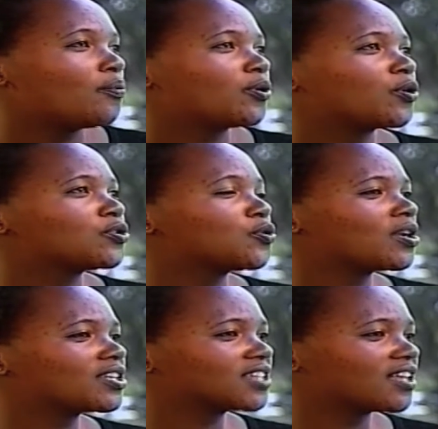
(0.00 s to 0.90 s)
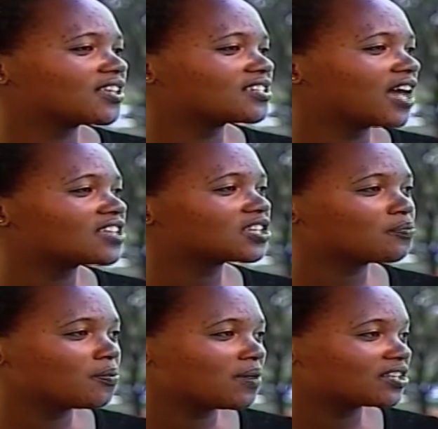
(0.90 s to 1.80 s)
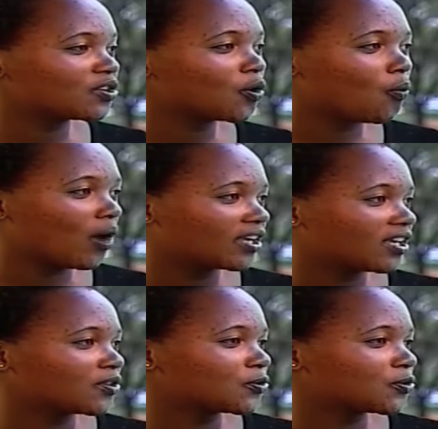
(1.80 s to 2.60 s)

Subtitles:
because you understand that AISEC members are not working.